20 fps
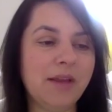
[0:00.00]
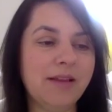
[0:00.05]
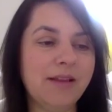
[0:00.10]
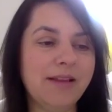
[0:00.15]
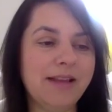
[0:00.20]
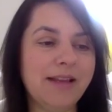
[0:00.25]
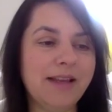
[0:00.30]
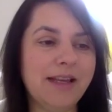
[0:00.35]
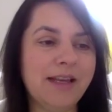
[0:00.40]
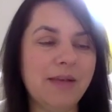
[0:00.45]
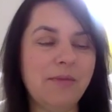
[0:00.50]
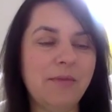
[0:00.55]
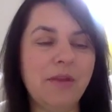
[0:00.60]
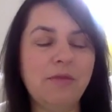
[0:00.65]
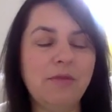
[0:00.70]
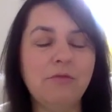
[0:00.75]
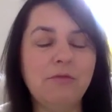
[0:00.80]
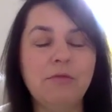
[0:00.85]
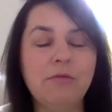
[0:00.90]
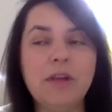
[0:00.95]
it
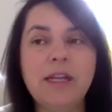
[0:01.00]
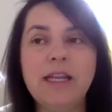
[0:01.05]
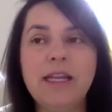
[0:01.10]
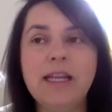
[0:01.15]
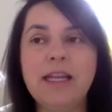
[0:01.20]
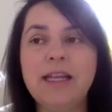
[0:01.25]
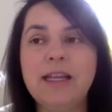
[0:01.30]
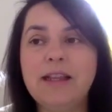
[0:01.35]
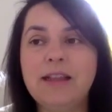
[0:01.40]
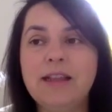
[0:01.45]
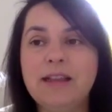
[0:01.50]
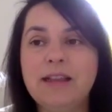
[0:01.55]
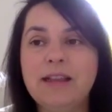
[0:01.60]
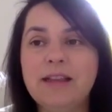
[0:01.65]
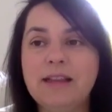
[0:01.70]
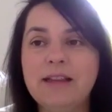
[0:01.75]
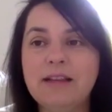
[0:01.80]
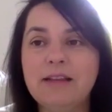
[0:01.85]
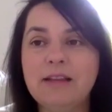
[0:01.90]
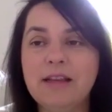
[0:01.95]
really is
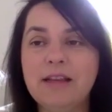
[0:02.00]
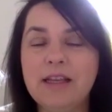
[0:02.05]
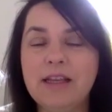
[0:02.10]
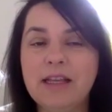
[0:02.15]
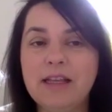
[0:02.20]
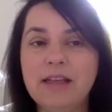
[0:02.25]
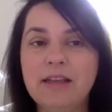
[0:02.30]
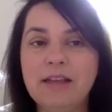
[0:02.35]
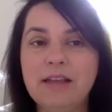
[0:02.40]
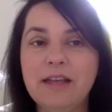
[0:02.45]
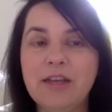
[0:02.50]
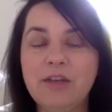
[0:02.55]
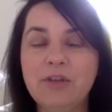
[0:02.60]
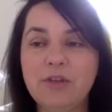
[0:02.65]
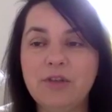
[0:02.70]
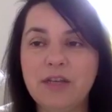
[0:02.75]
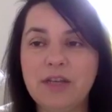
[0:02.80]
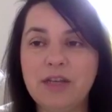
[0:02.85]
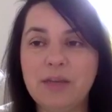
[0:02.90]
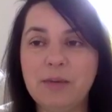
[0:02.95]

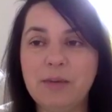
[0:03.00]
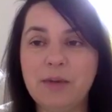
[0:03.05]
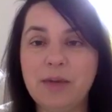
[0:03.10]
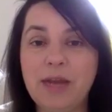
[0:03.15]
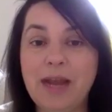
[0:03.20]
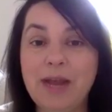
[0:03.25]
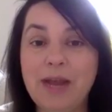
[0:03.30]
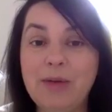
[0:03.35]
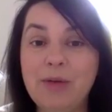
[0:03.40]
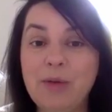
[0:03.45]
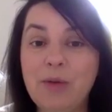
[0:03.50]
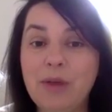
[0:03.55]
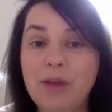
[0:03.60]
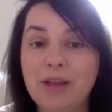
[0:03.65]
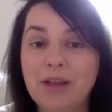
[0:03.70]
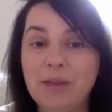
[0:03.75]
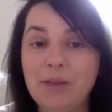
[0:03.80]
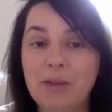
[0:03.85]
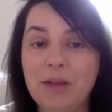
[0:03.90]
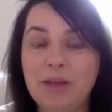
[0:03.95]
interesting about how you can
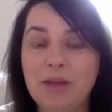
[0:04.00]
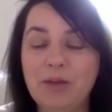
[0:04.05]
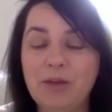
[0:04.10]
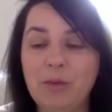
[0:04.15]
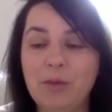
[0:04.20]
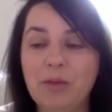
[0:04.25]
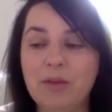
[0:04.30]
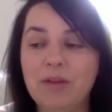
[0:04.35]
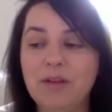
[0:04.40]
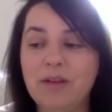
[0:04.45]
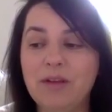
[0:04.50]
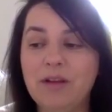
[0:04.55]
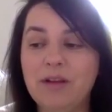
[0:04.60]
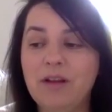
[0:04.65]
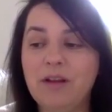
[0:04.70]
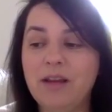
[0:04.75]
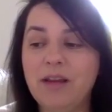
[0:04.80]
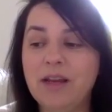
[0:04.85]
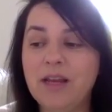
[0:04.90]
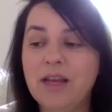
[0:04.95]
expand your business
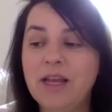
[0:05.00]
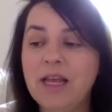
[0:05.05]
online.